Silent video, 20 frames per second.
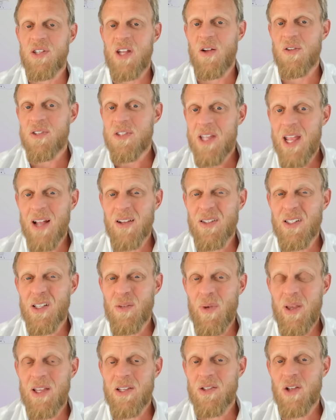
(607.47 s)
Now, it sounds to
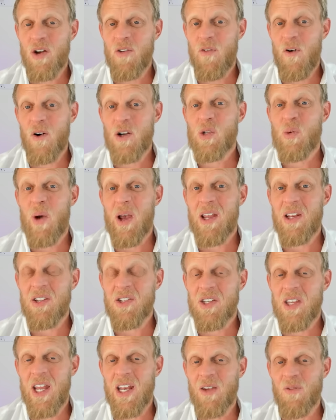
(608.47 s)
me as though Volkswagen is
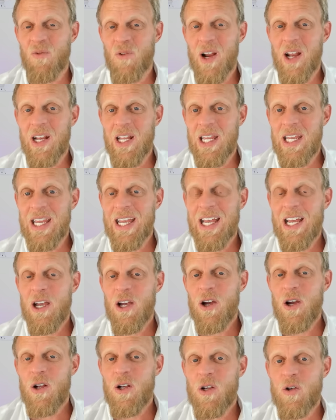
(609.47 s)
getting ready
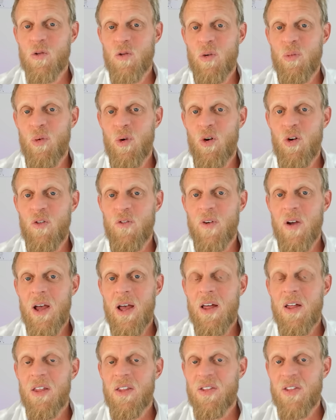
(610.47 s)
to remove
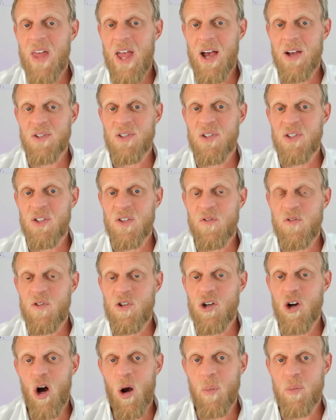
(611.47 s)
thousands of
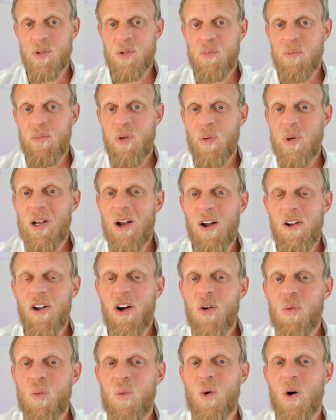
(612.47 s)
jobs, but we don't
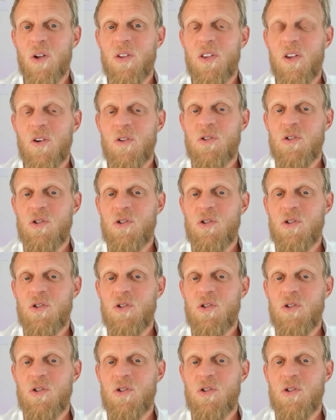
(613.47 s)
know what those